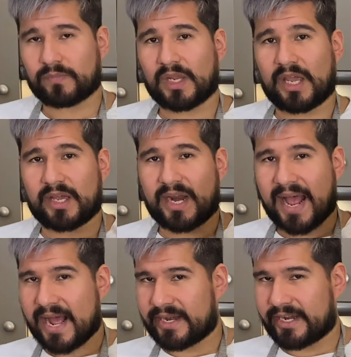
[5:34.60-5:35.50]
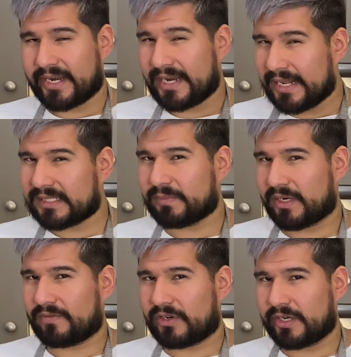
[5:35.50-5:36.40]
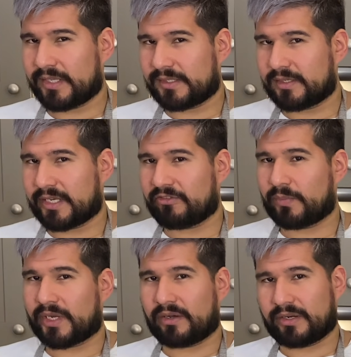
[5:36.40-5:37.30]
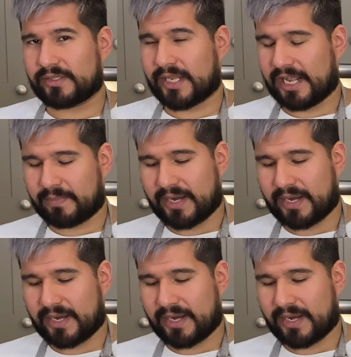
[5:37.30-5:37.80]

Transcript: I'm gonna add in a little bit of oil to give my onions a helping